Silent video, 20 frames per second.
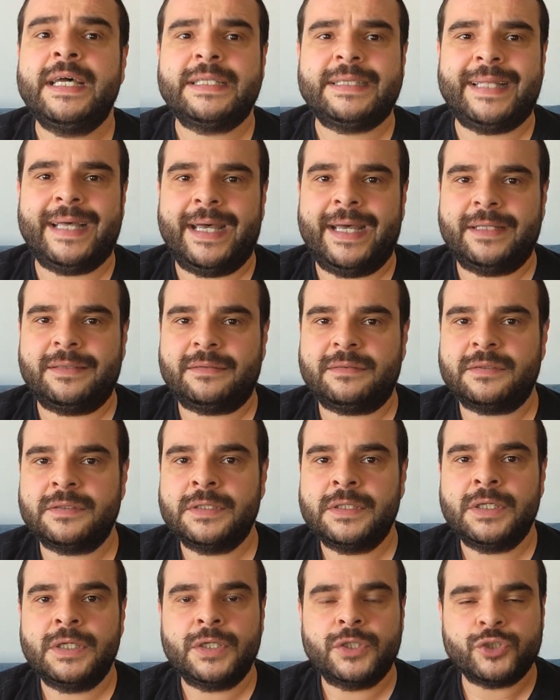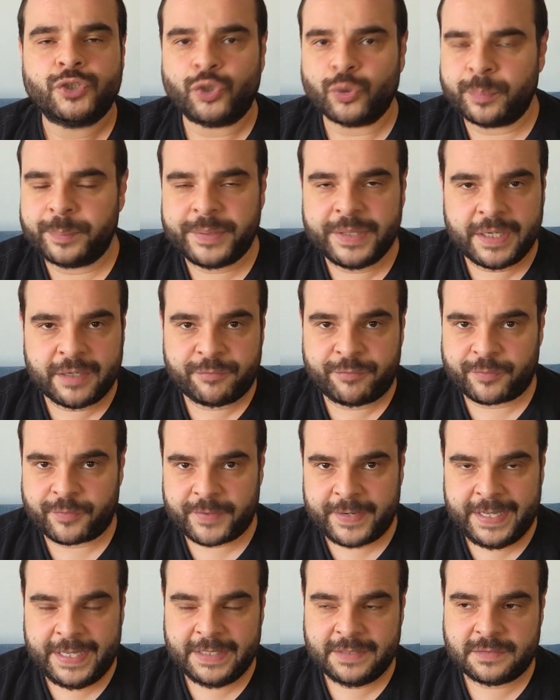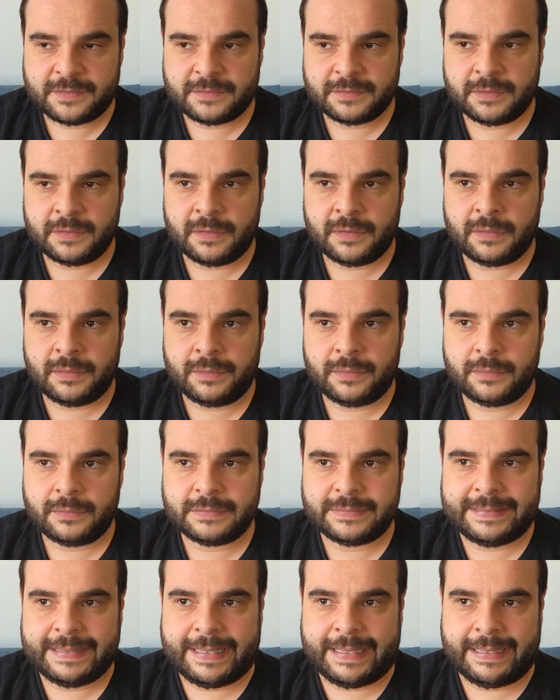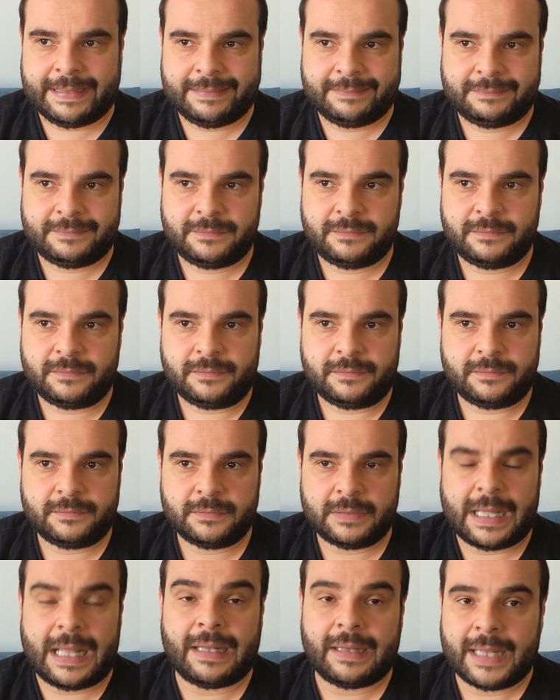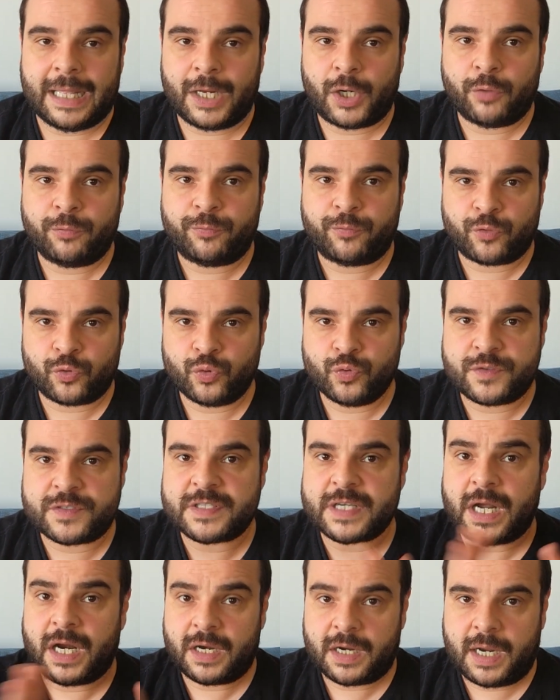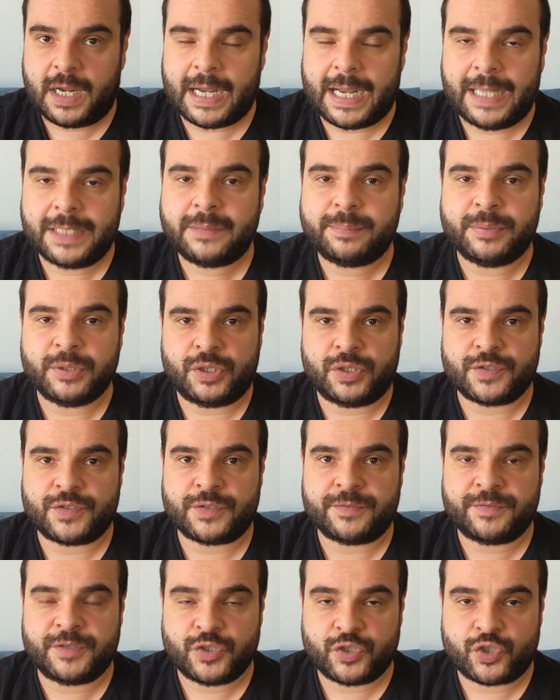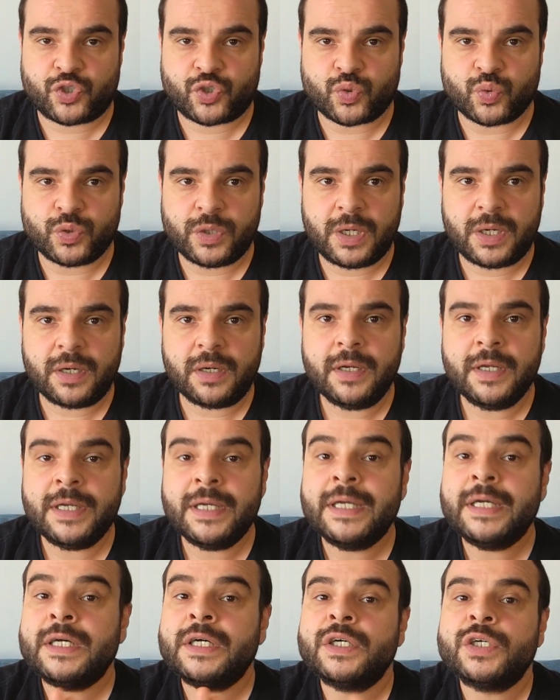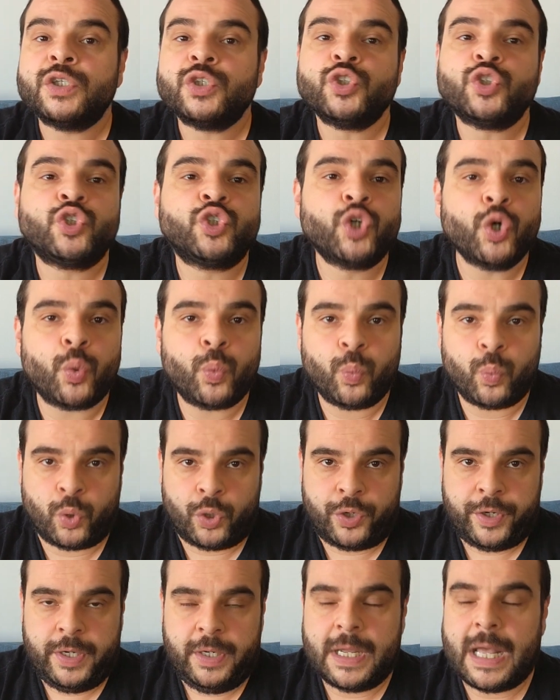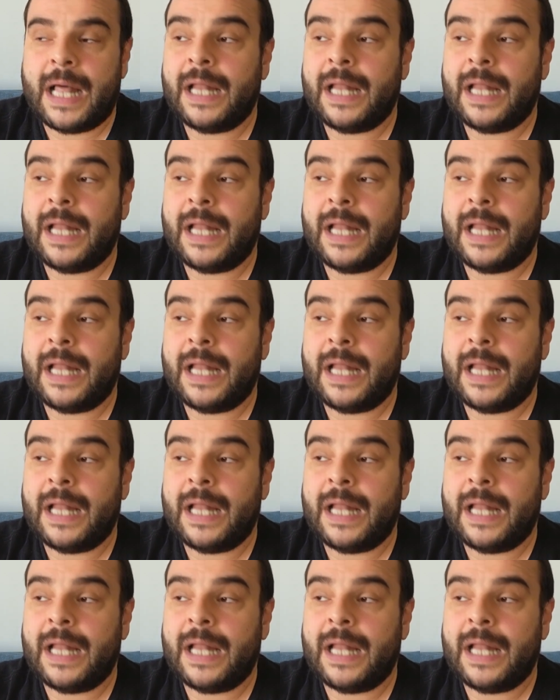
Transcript: that don't be afraid uh, that a lot of fruits are cut because of the sugar don't worry.